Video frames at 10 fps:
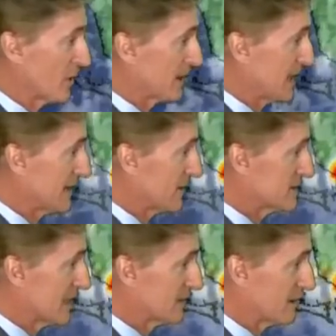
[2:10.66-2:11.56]
hurricane
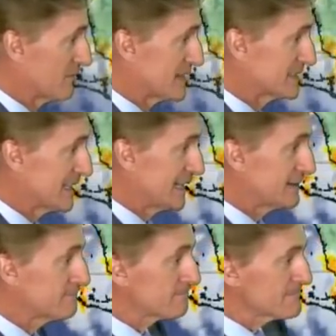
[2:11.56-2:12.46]
hunters out there
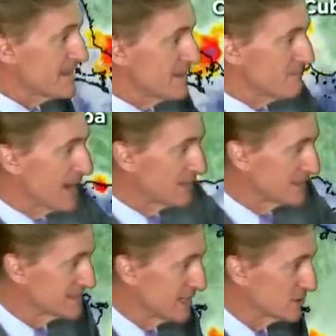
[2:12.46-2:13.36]
investigating. They found the
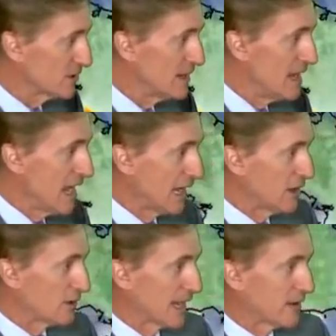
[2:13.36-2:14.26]
center uh,
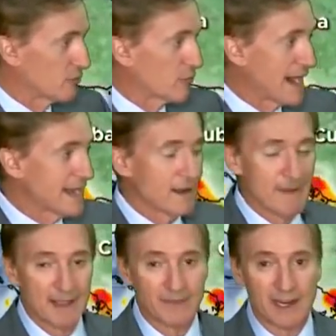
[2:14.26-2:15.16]
located right
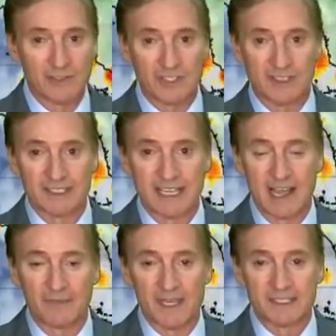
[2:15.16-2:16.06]
about there, just to the
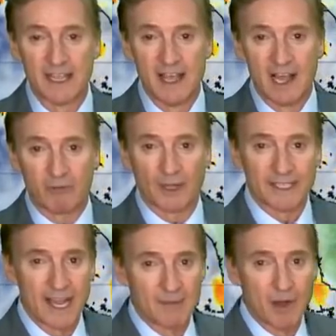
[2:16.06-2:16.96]
southeast of
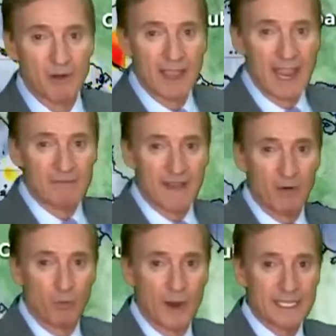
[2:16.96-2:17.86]
Guantanamo, and
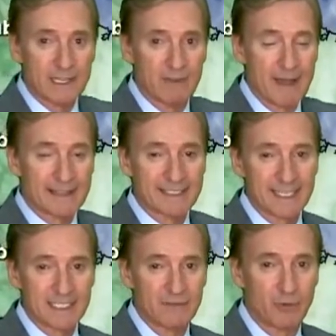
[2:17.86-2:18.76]
found winds of about
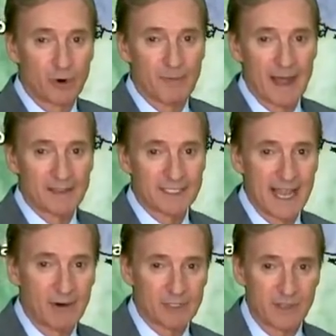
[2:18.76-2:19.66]
64 miles an
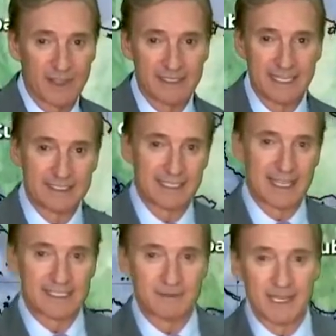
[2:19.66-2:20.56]
hour. So the
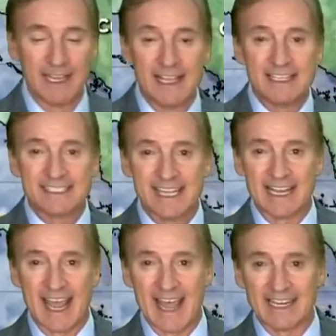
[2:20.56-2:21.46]
intensity estimate
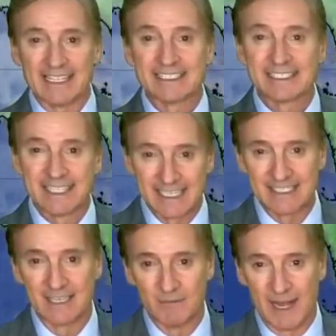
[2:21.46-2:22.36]
set at
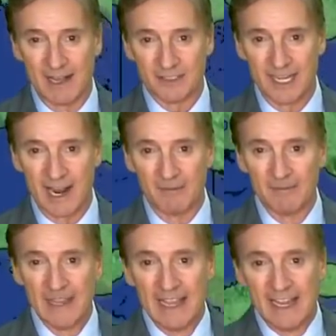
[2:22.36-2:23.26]
60 miles an hour.
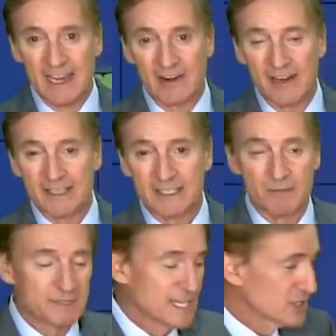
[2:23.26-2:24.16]
Here is the
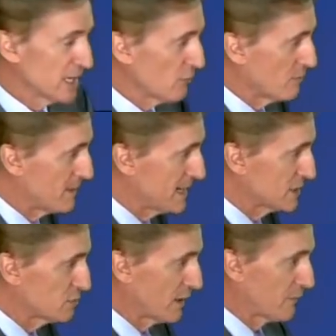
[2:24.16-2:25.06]
position it will be
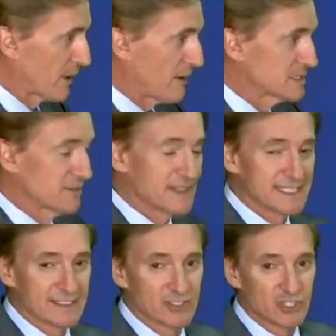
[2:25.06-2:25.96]
in 24 hours if it
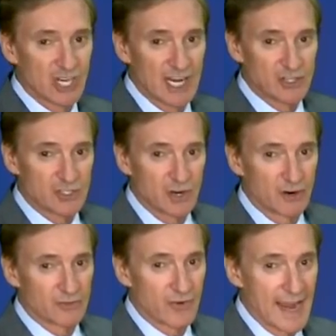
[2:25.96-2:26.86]
doesn't change its
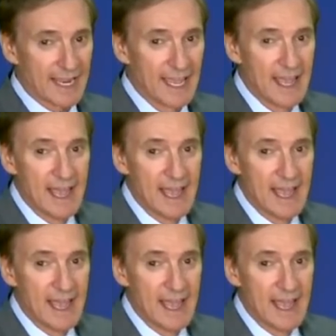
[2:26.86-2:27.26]
current track.